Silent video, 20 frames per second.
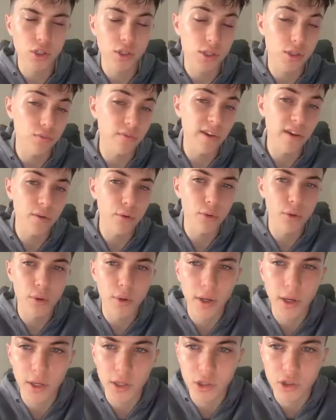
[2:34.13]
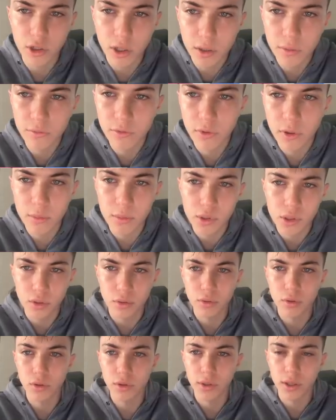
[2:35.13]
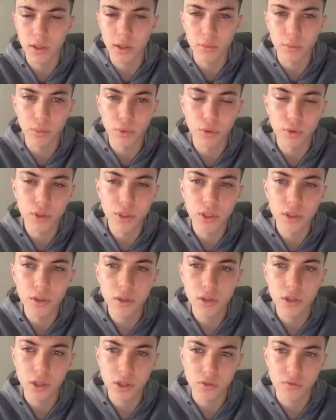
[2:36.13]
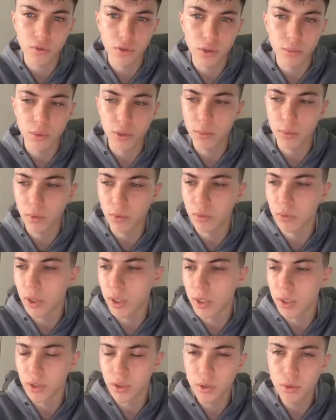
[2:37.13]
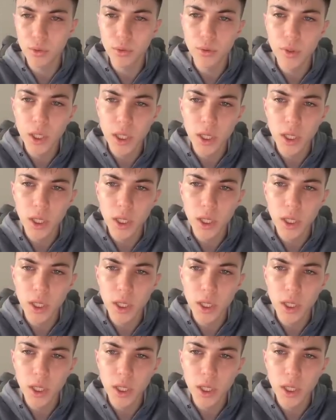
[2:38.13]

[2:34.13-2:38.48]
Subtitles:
it's very high time frame, so not that important, just for the people who are new.